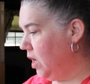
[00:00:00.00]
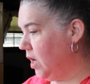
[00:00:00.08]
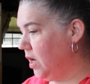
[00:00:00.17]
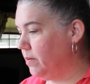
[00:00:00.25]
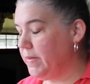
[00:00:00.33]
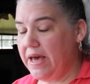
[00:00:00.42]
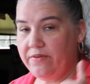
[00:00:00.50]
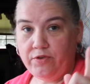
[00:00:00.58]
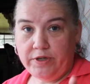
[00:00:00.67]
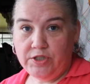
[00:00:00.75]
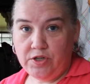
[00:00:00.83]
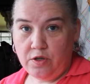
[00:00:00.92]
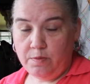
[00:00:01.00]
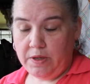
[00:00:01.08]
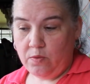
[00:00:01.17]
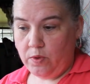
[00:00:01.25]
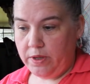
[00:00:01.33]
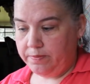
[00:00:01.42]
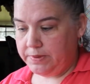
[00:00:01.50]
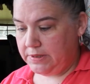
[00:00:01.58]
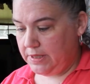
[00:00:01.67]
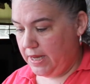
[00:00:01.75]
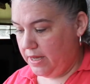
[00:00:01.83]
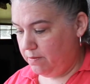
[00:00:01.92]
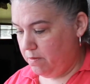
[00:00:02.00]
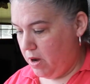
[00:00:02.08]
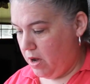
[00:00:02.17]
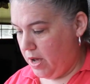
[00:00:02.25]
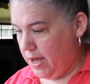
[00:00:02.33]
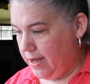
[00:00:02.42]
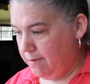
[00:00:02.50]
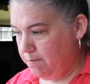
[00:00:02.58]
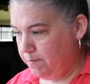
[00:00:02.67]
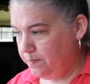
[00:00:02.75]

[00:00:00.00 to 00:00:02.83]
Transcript: Um, after I show you my whips and my,